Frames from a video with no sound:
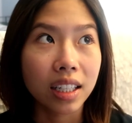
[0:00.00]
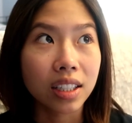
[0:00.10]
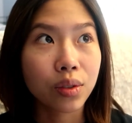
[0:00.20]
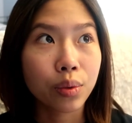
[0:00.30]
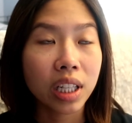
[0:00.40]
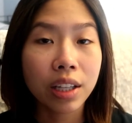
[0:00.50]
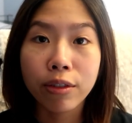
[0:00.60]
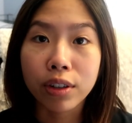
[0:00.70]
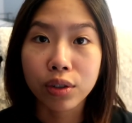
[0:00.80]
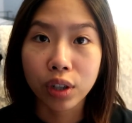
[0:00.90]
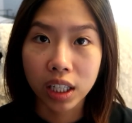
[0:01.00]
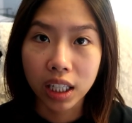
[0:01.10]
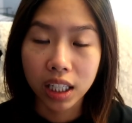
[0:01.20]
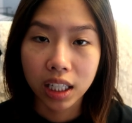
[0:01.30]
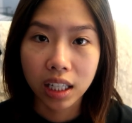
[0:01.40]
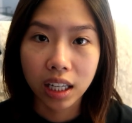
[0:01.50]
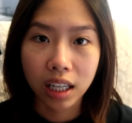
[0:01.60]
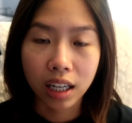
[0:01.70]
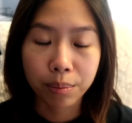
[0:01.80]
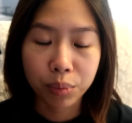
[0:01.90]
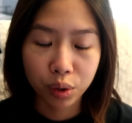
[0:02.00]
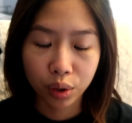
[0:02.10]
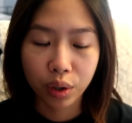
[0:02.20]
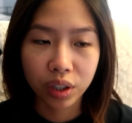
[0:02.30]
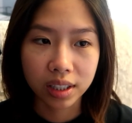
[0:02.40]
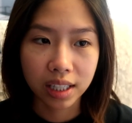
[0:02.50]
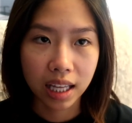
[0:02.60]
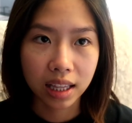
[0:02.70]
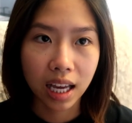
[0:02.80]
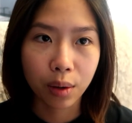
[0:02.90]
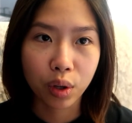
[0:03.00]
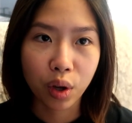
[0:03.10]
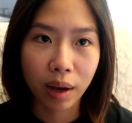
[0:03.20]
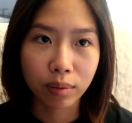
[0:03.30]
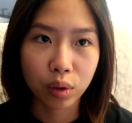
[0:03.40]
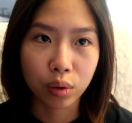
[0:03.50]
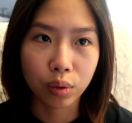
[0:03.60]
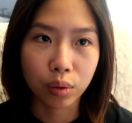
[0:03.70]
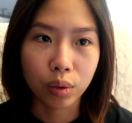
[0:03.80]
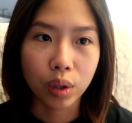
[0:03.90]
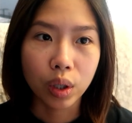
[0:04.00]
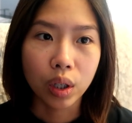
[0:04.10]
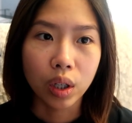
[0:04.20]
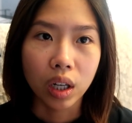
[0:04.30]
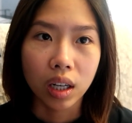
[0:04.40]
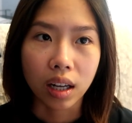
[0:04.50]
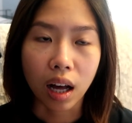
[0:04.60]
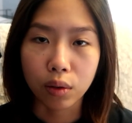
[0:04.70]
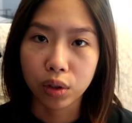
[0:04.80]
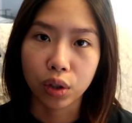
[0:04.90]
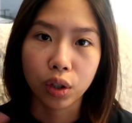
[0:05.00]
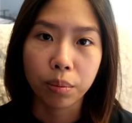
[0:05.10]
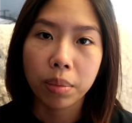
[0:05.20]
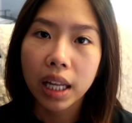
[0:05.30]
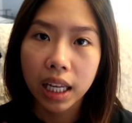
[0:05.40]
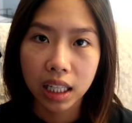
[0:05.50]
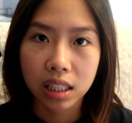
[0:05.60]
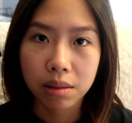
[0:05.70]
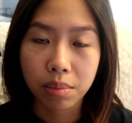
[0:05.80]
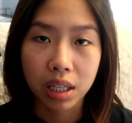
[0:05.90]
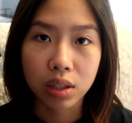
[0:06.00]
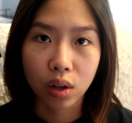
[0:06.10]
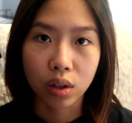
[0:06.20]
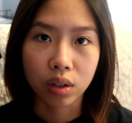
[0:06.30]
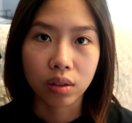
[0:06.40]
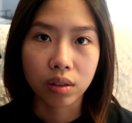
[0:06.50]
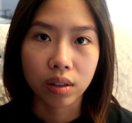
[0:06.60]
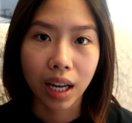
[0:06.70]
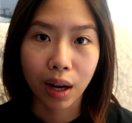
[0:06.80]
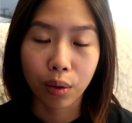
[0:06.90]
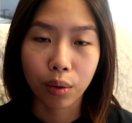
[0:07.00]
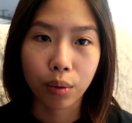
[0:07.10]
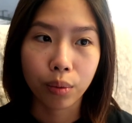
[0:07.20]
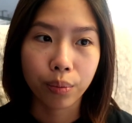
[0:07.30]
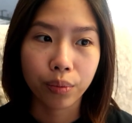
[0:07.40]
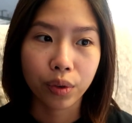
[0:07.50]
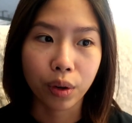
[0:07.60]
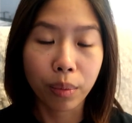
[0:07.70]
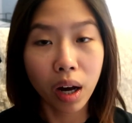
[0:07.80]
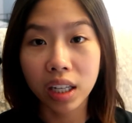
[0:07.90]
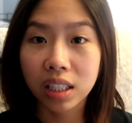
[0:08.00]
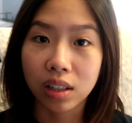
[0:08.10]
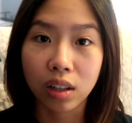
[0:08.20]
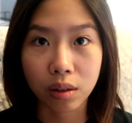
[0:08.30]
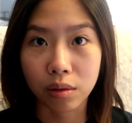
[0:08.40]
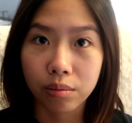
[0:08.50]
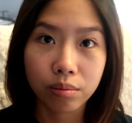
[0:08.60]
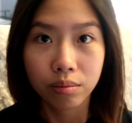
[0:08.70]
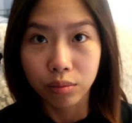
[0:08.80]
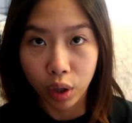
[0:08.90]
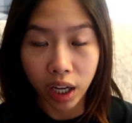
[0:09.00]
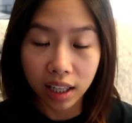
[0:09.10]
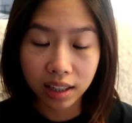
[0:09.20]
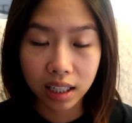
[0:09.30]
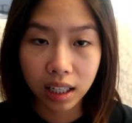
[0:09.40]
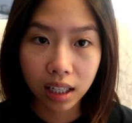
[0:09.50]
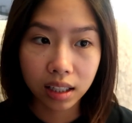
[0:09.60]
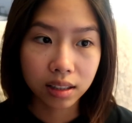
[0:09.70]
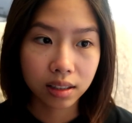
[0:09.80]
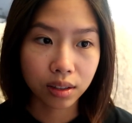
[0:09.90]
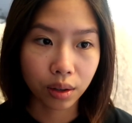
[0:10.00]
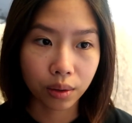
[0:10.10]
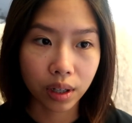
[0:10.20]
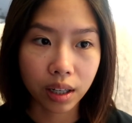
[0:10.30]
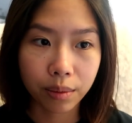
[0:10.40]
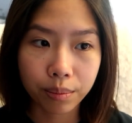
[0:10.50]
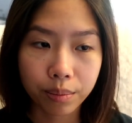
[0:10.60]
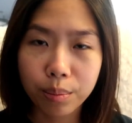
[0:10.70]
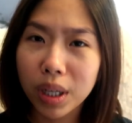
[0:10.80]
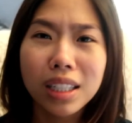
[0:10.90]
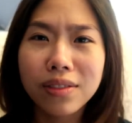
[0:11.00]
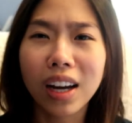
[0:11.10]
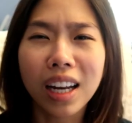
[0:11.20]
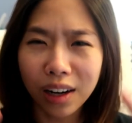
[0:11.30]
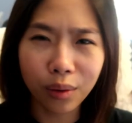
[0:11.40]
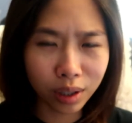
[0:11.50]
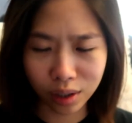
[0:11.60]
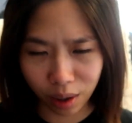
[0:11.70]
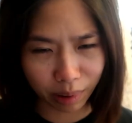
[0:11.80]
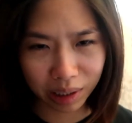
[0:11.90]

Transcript: it's really frustrating and I'm sure you understand that when you have to alter your plans based on how your body is gonna react that day so um, but it's fine I don't want to talk